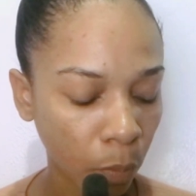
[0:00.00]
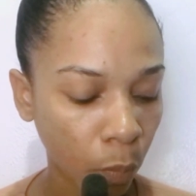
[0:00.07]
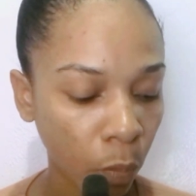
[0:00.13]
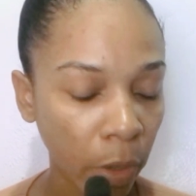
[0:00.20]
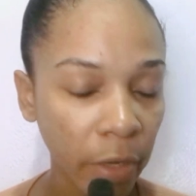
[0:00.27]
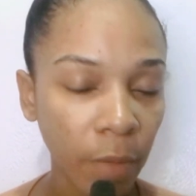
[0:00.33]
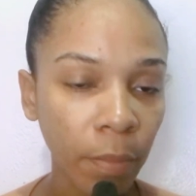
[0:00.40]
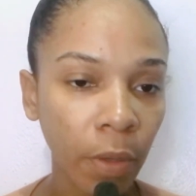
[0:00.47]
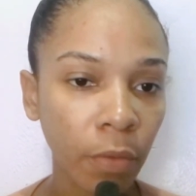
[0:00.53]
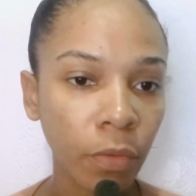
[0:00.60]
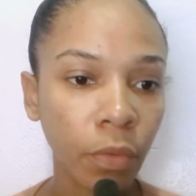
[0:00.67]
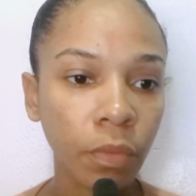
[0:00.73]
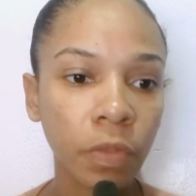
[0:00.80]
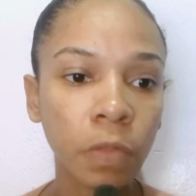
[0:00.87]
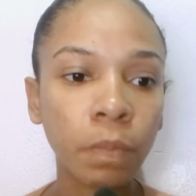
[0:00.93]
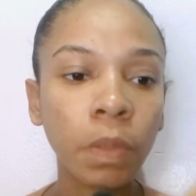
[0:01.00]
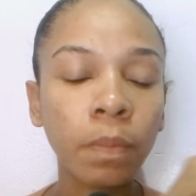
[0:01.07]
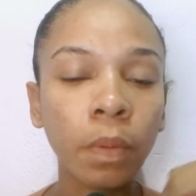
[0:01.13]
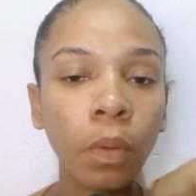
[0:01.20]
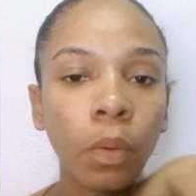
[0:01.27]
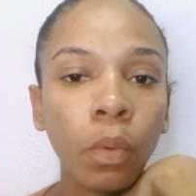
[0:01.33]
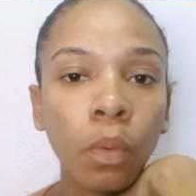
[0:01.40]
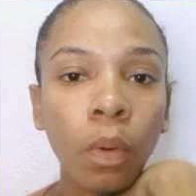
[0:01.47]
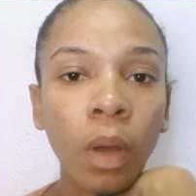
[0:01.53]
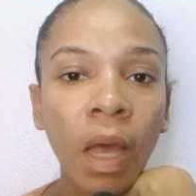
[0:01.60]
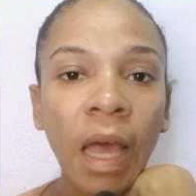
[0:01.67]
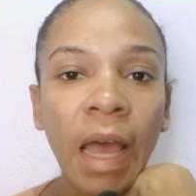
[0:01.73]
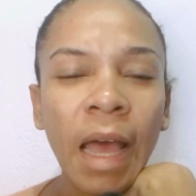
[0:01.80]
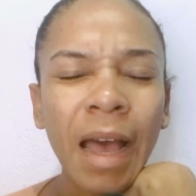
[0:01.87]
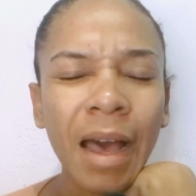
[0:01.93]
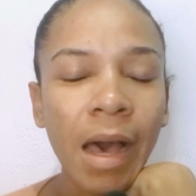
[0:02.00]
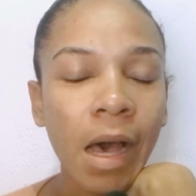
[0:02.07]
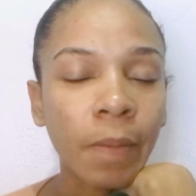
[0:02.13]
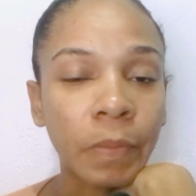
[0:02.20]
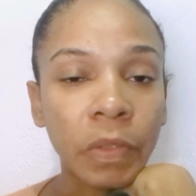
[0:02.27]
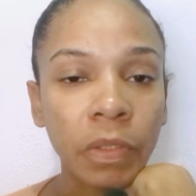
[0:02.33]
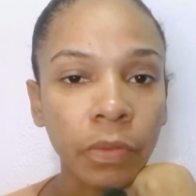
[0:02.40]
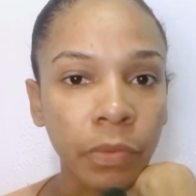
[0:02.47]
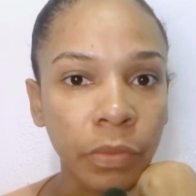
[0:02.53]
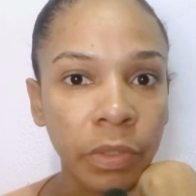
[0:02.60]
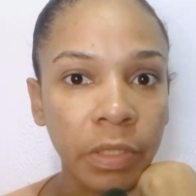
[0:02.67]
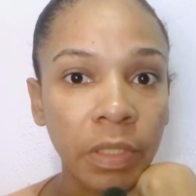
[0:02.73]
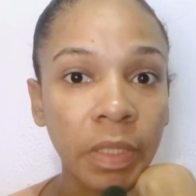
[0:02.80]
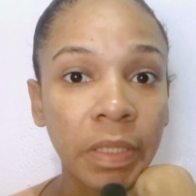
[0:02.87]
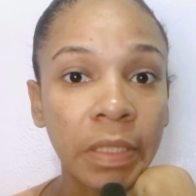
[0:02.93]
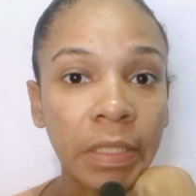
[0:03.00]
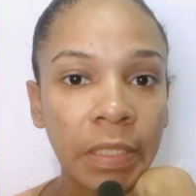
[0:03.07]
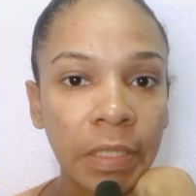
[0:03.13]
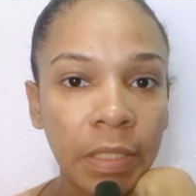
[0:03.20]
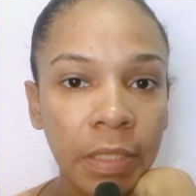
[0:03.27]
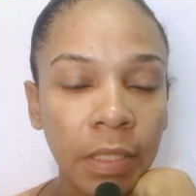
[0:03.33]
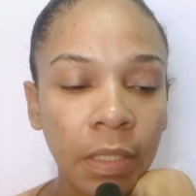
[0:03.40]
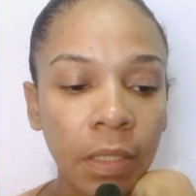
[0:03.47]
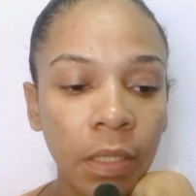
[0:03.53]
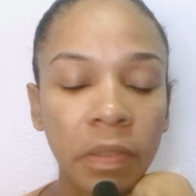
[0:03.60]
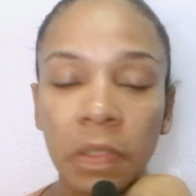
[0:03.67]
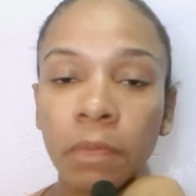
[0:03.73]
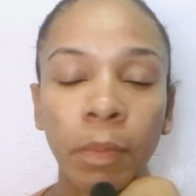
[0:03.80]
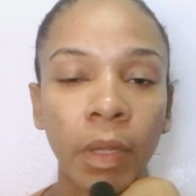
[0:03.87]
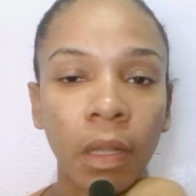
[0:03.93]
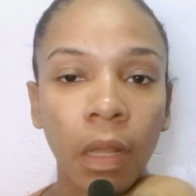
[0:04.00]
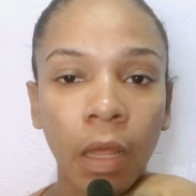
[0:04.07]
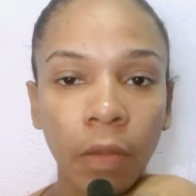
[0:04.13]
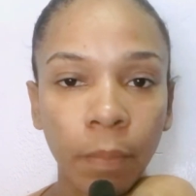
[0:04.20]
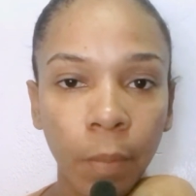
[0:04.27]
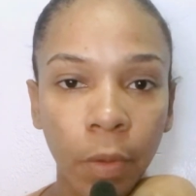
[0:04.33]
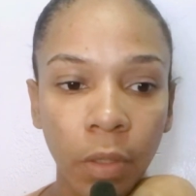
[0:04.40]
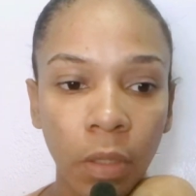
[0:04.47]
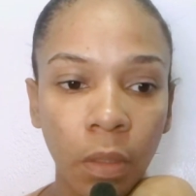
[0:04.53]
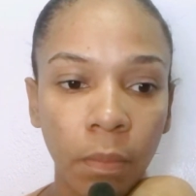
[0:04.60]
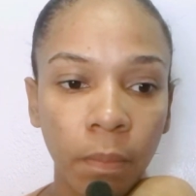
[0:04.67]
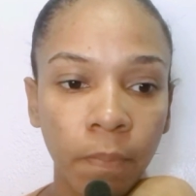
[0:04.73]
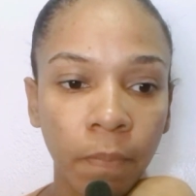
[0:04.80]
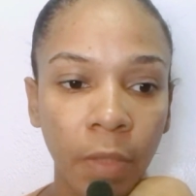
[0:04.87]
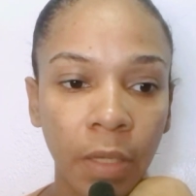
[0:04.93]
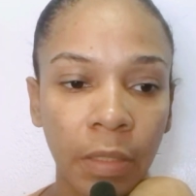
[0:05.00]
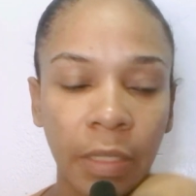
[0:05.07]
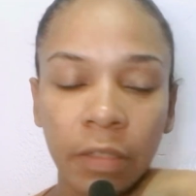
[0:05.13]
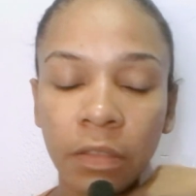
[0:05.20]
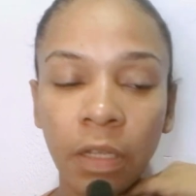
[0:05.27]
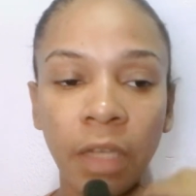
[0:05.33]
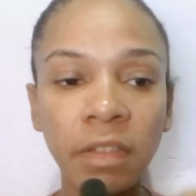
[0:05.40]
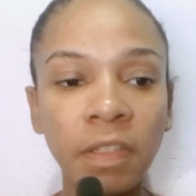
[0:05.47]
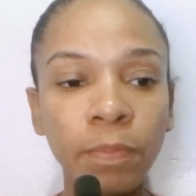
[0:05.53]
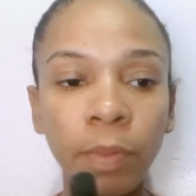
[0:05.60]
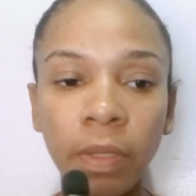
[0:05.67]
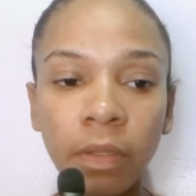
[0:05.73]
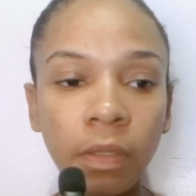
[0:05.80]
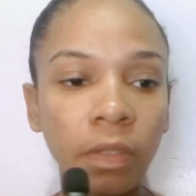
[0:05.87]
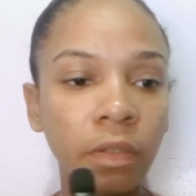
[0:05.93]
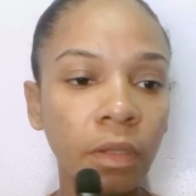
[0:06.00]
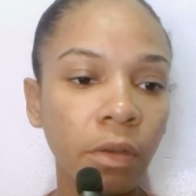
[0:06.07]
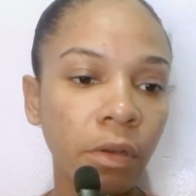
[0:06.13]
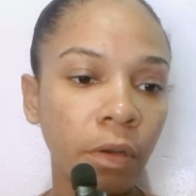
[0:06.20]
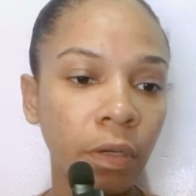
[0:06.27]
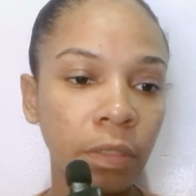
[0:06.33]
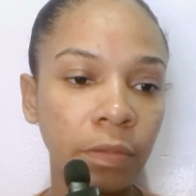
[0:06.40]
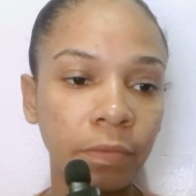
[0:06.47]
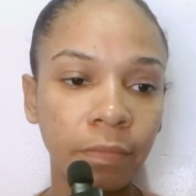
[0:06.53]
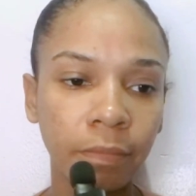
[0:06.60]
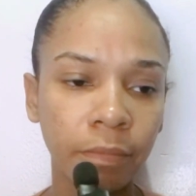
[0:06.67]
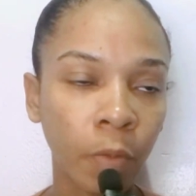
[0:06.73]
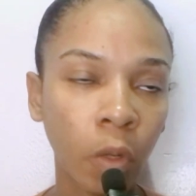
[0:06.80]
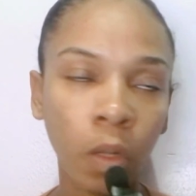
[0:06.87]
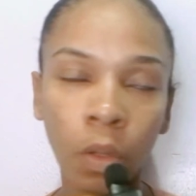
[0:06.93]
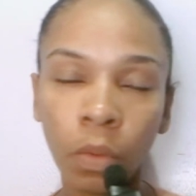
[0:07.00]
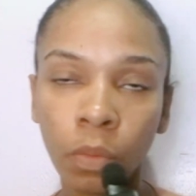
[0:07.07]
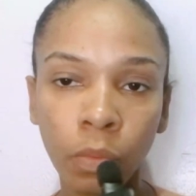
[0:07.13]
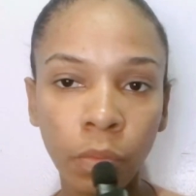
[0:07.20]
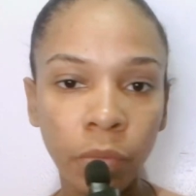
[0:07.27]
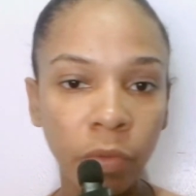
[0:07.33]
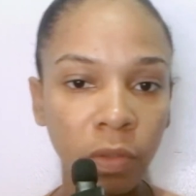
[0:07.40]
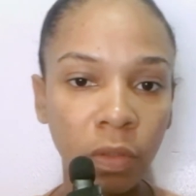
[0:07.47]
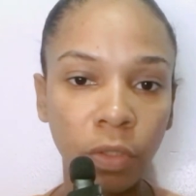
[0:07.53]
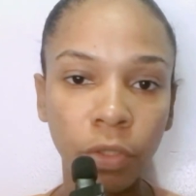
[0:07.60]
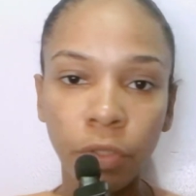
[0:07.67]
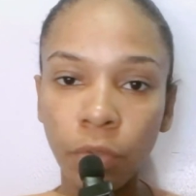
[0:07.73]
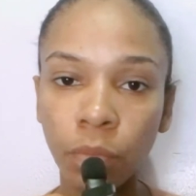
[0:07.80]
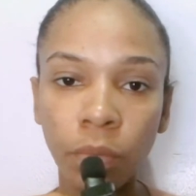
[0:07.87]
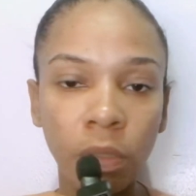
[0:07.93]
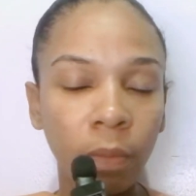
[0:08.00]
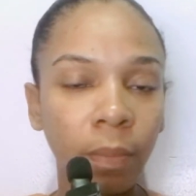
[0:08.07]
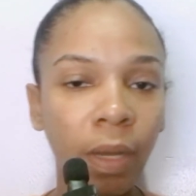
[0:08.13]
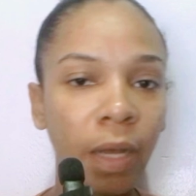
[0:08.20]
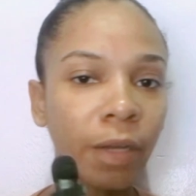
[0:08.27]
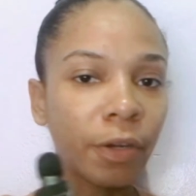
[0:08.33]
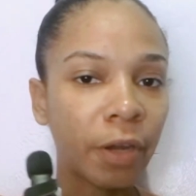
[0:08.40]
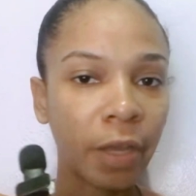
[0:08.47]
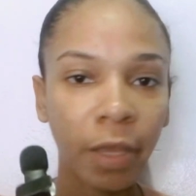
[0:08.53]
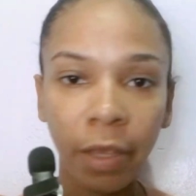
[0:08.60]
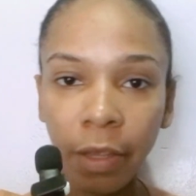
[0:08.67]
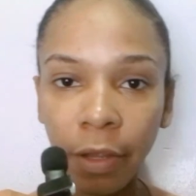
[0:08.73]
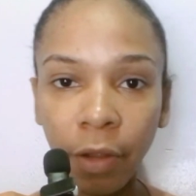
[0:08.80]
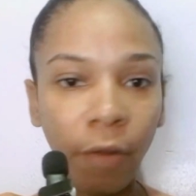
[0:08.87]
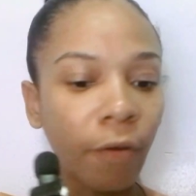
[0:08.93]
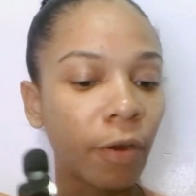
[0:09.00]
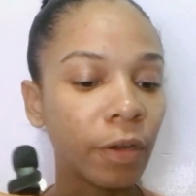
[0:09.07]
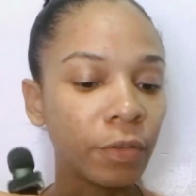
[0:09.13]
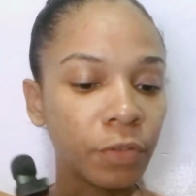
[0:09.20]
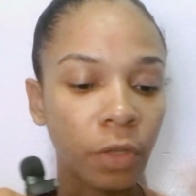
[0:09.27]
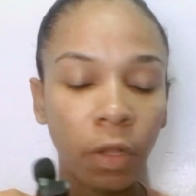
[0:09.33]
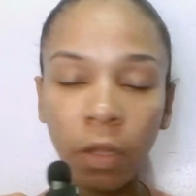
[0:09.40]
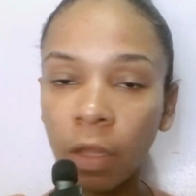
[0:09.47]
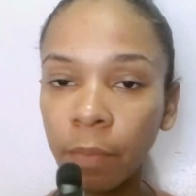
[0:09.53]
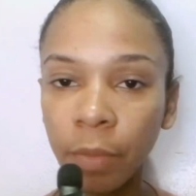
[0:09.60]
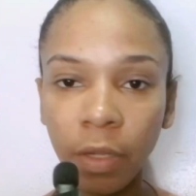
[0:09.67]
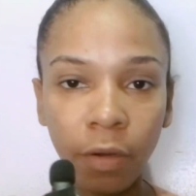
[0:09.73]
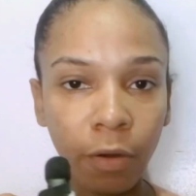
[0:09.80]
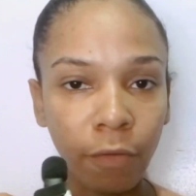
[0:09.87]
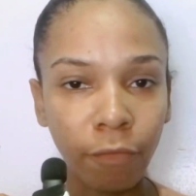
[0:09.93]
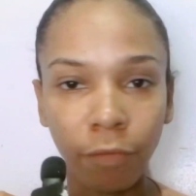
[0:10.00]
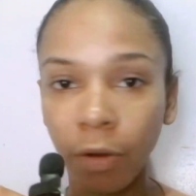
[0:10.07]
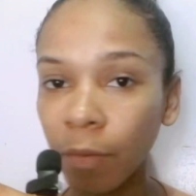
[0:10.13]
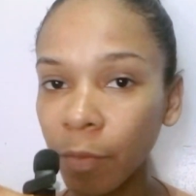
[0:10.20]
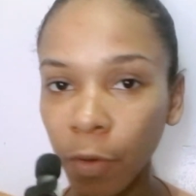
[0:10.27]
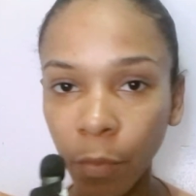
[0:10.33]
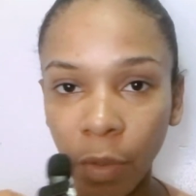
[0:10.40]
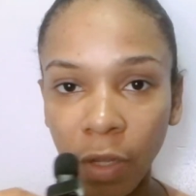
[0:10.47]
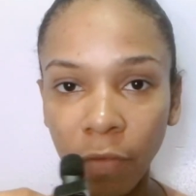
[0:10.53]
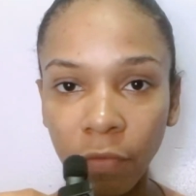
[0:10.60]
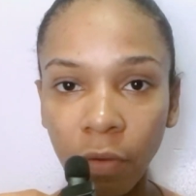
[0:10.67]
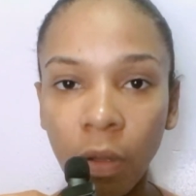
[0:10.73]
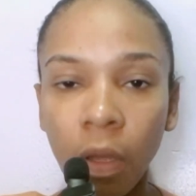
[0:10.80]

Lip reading: what about those people who absolutely need to spend that money? Like, not spend it on clothes or shoes or bag or hair or clubbing or rum or whatever.